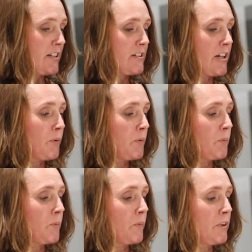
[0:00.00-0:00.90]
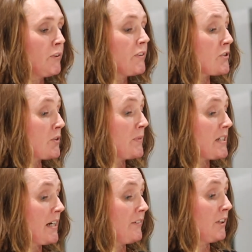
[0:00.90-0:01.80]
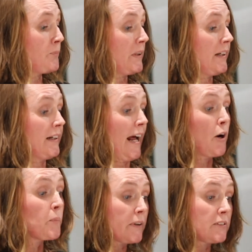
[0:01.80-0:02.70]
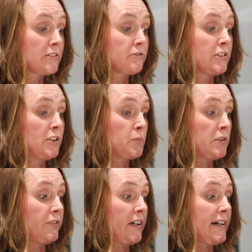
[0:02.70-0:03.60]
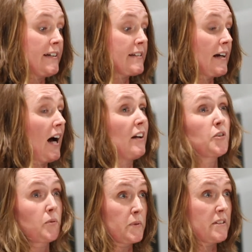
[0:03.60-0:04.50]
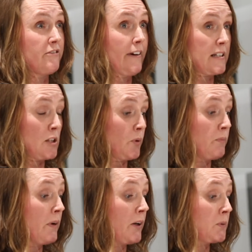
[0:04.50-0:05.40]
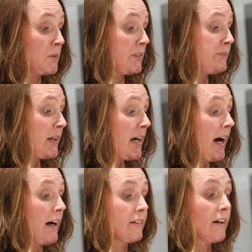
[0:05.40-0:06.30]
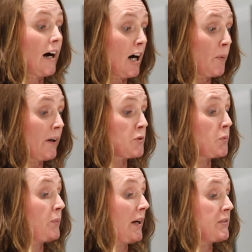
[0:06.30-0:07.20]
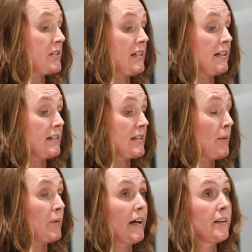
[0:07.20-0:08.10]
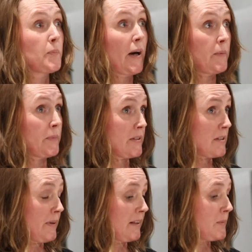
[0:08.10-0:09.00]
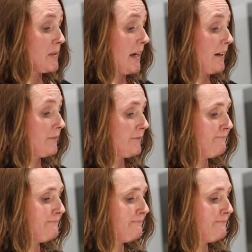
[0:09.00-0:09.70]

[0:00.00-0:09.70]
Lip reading: So we knew that some material had been in an outbuilding for a number of years and was infected with mould, and Harwell's would be able to decontaminate the papers to make them safe.